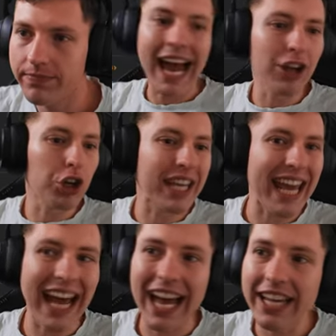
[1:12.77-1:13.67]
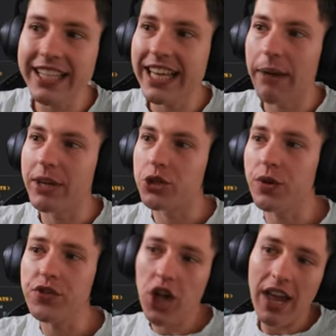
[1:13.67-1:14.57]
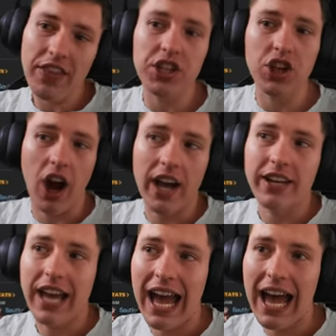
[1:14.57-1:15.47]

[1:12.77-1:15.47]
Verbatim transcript: Now, looking at our incomings, we've signed this guy.